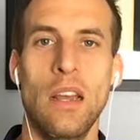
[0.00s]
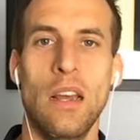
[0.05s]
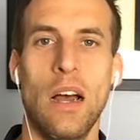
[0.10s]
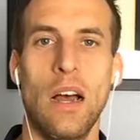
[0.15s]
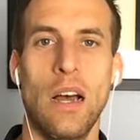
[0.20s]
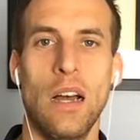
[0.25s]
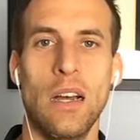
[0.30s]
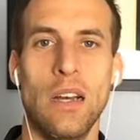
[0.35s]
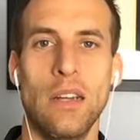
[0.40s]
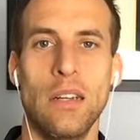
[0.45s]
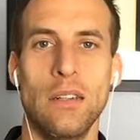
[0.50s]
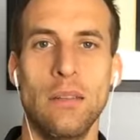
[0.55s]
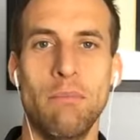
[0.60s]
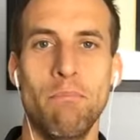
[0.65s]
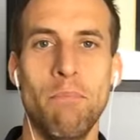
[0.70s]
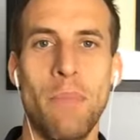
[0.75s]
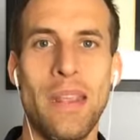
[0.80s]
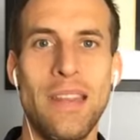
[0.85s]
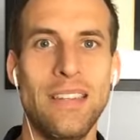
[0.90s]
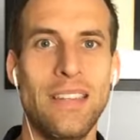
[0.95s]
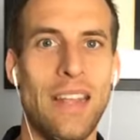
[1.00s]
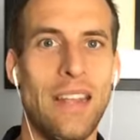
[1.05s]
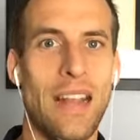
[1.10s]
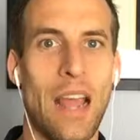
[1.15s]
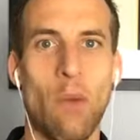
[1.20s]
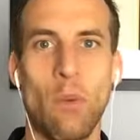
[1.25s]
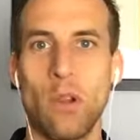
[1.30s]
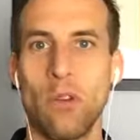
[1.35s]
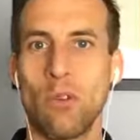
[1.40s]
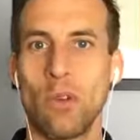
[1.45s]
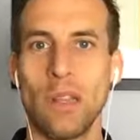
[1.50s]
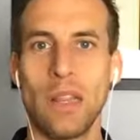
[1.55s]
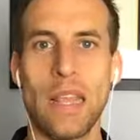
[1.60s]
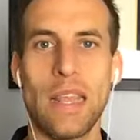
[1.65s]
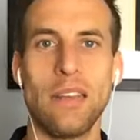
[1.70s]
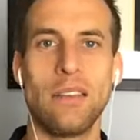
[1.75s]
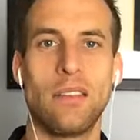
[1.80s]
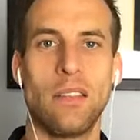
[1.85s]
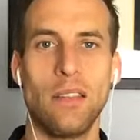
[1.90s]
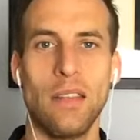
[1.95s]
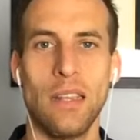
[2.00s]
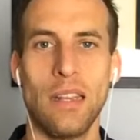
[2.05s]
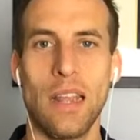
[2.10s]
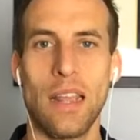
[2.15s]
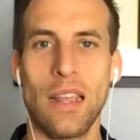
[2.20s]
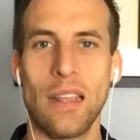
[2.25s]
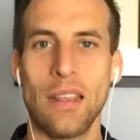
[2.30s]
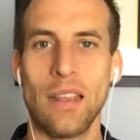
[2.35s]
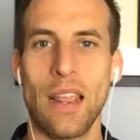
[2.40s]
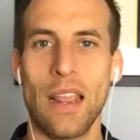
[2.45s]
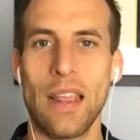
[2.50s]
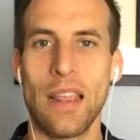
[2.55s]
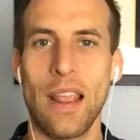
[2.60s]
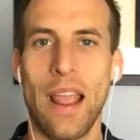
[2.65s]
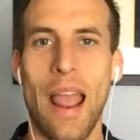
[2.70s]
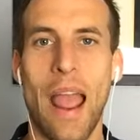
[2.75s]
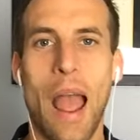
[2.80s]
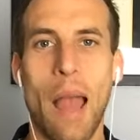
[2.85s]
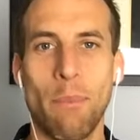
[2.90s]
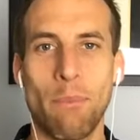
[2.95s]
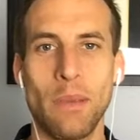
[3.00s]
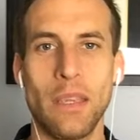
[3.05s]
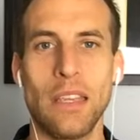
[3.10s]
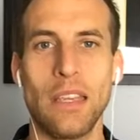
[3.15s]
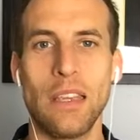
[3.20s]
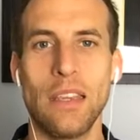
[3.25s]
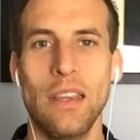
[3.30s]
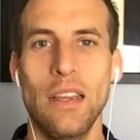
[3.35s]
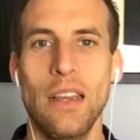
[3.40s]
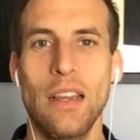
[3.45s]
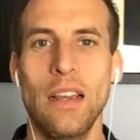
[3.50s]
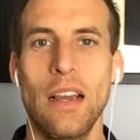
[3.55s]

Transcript: uh, maintain how we relate in a, a happy,